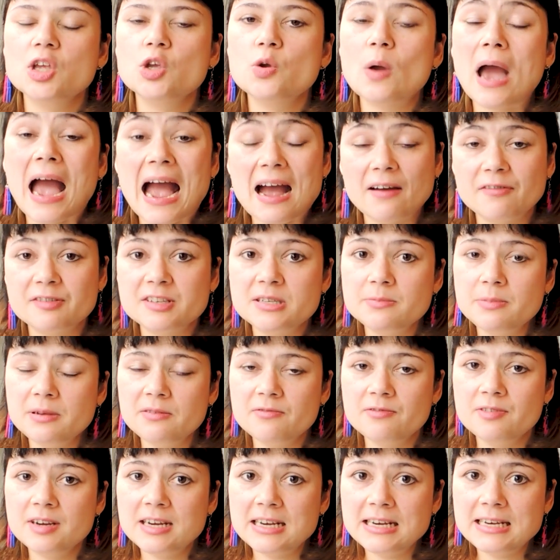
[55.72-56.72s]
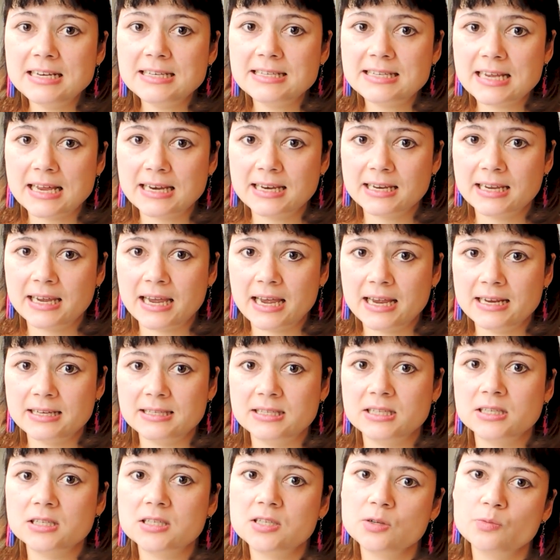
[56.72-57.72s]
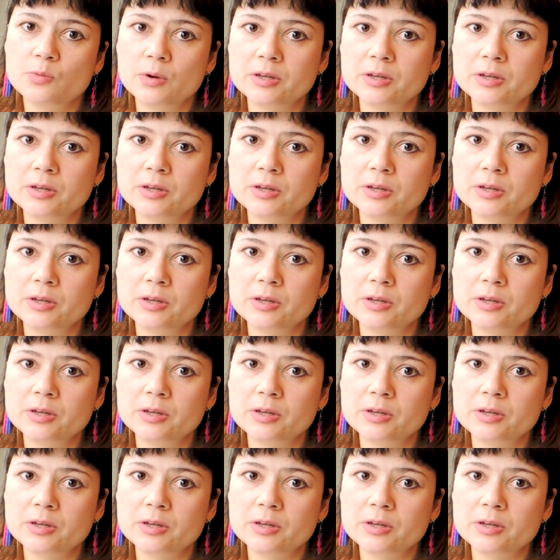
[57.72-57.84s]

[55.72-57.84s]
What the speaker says: You have to be really dedicated to